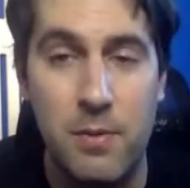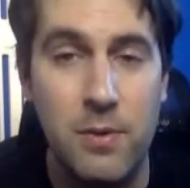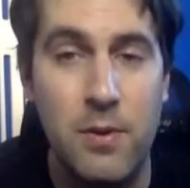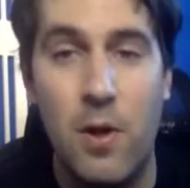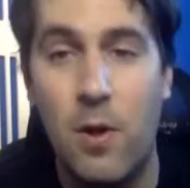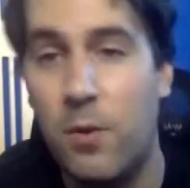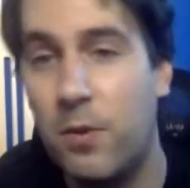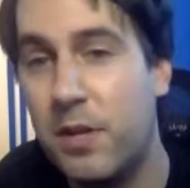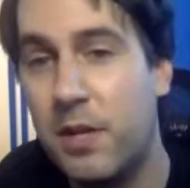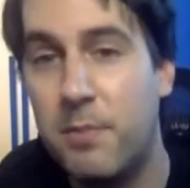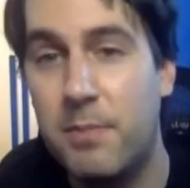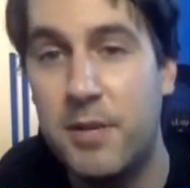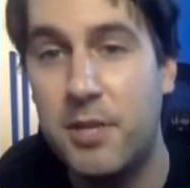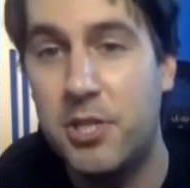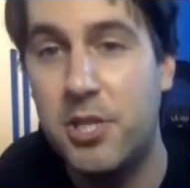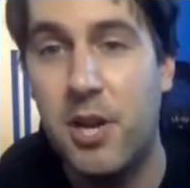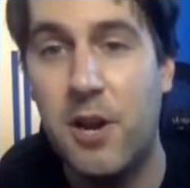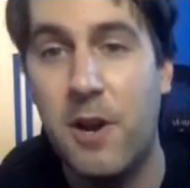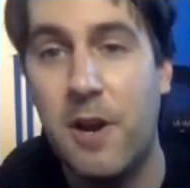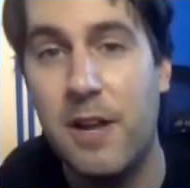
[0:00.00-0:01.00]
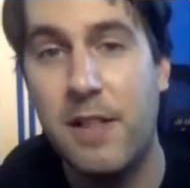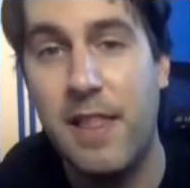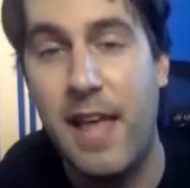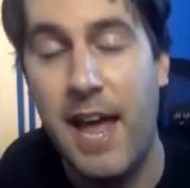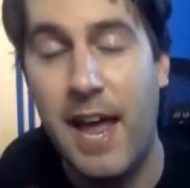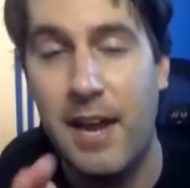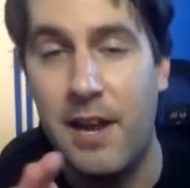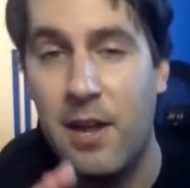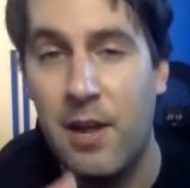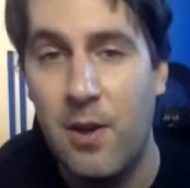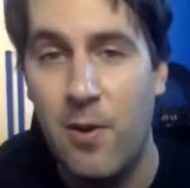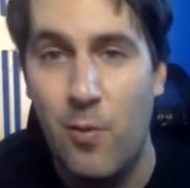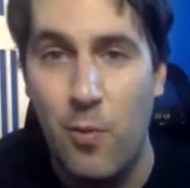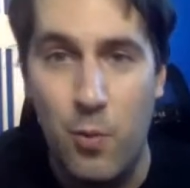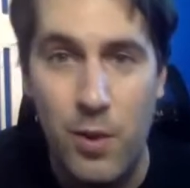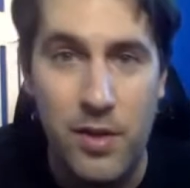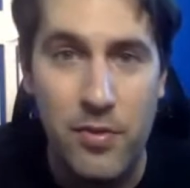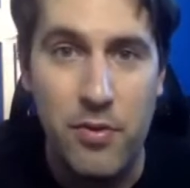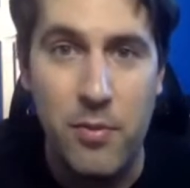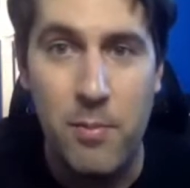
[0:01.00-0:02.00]
I will only be sharing that
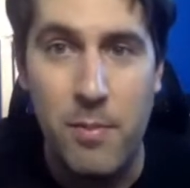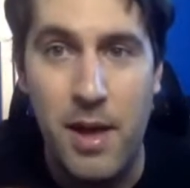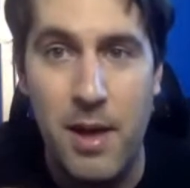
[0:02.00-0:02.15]
with